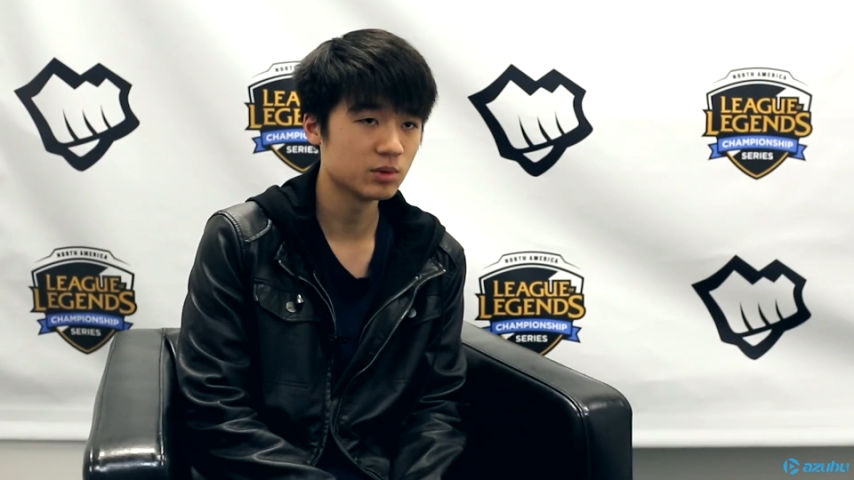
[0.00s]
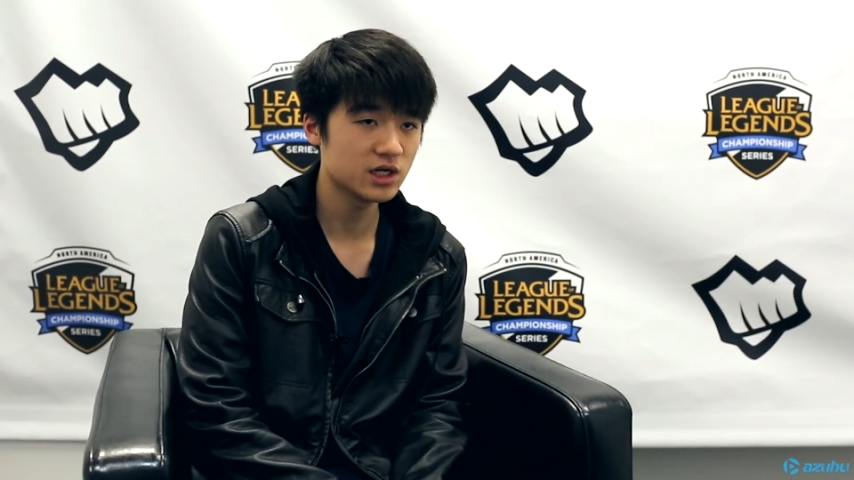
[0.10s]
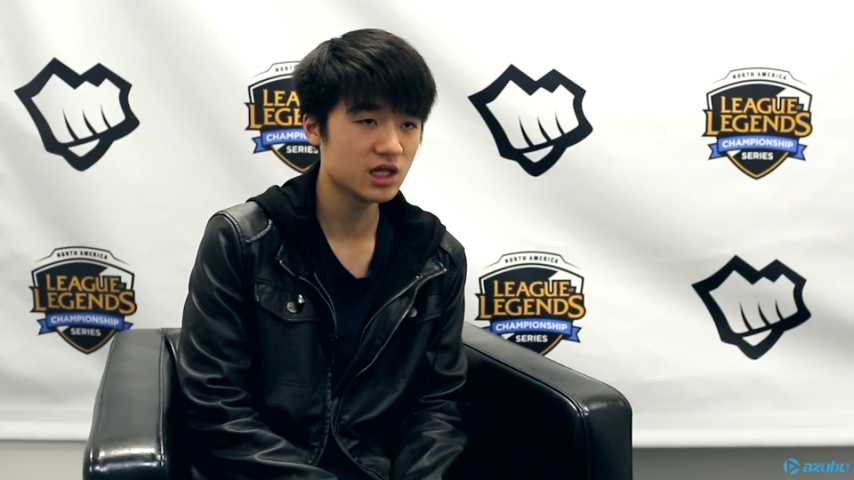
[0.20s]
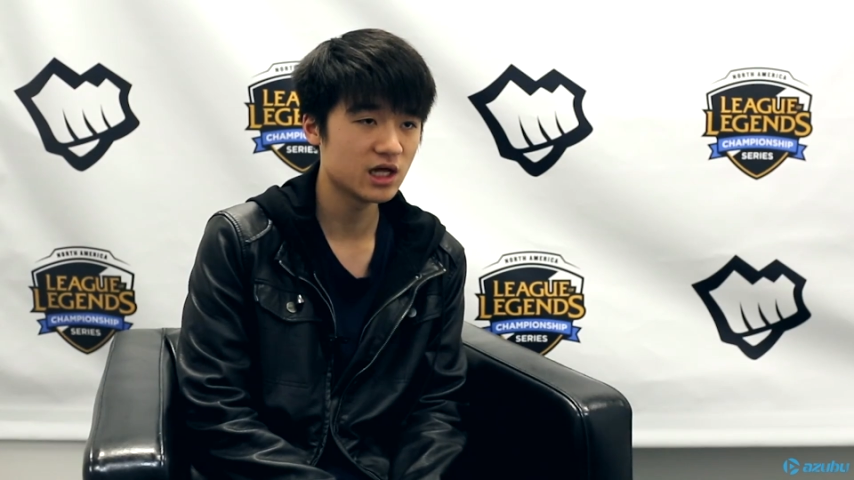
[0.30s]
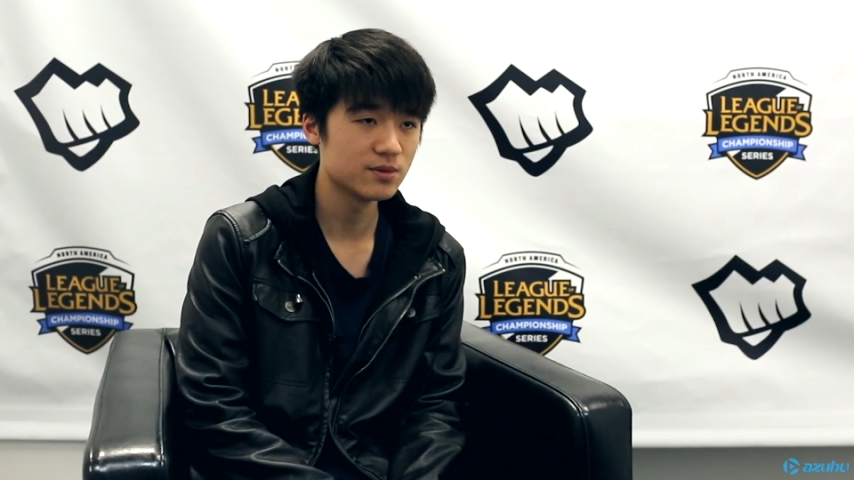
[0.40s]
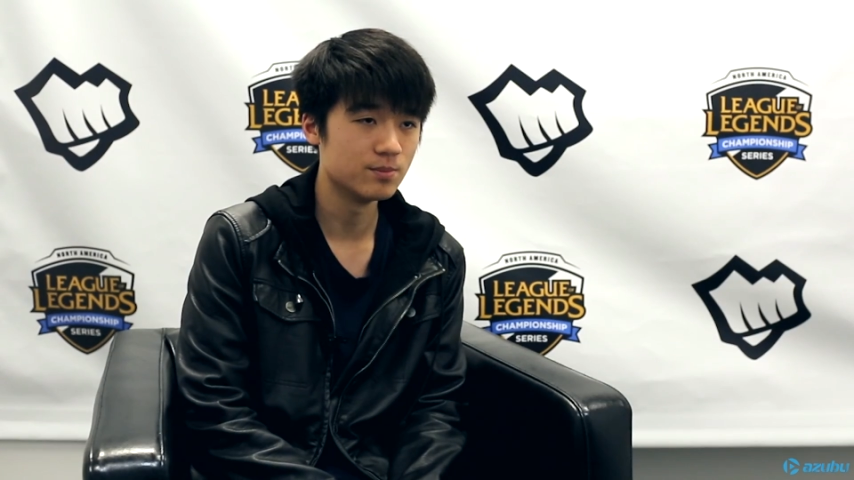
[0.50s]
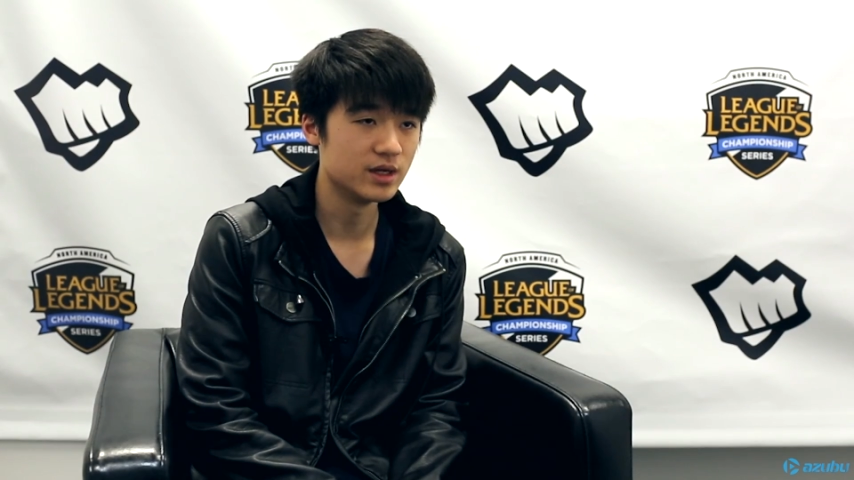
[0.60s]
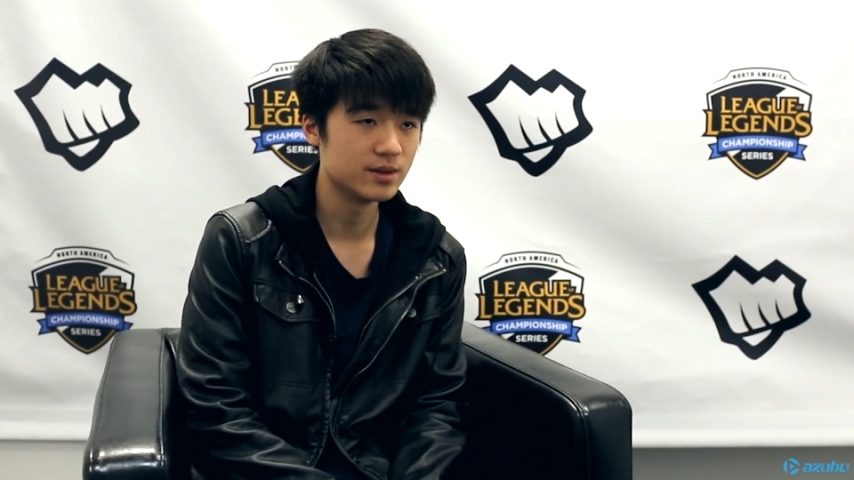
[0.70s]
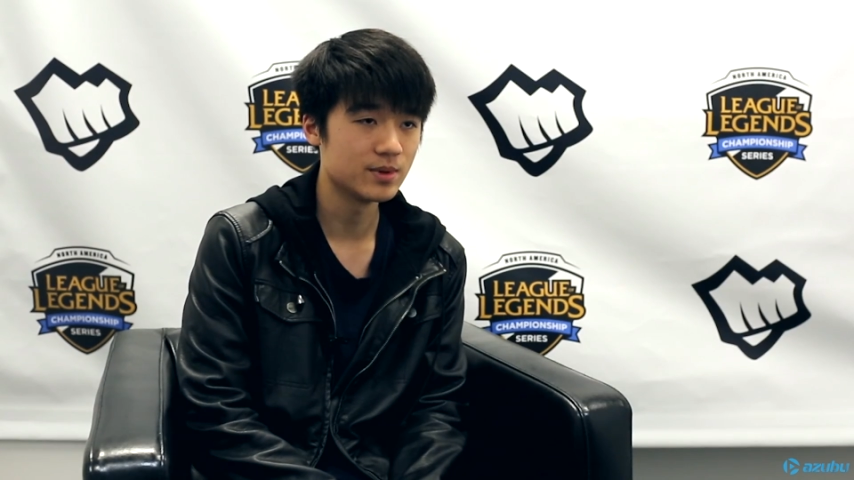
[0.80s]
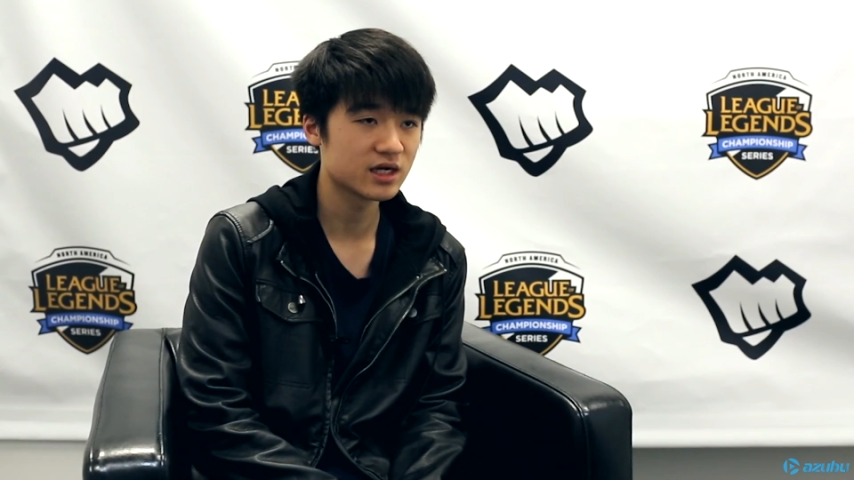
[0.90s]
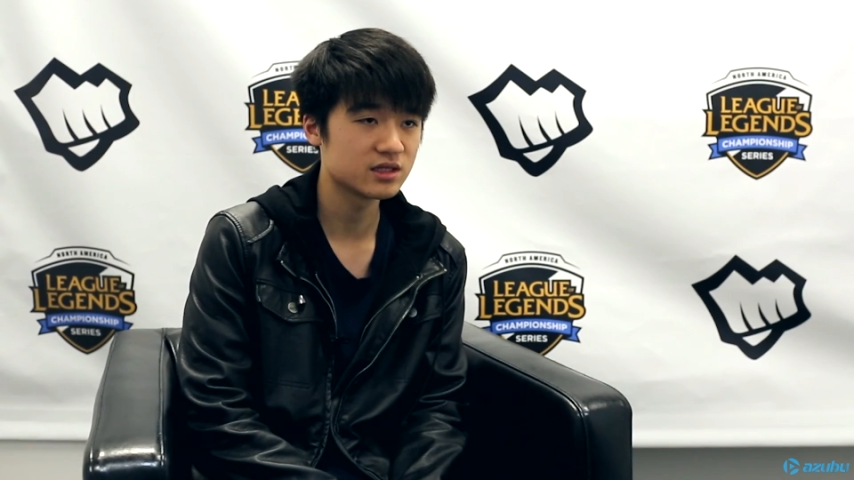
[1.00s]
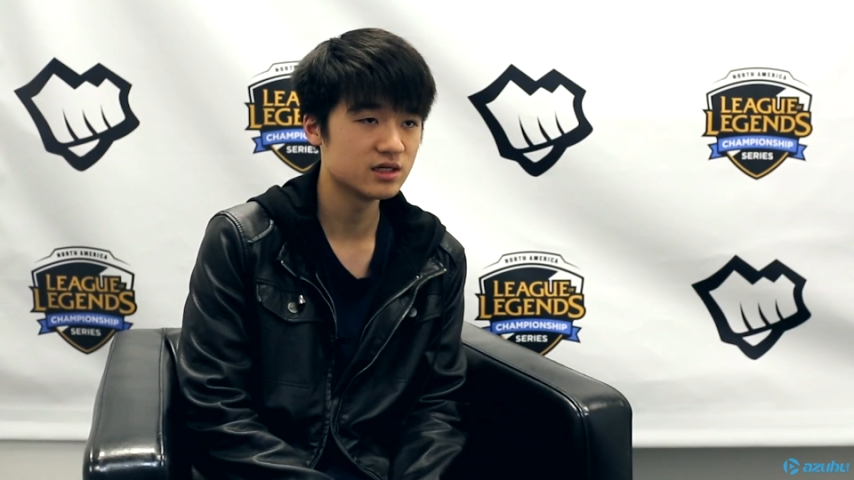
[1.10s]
played a lot of mid back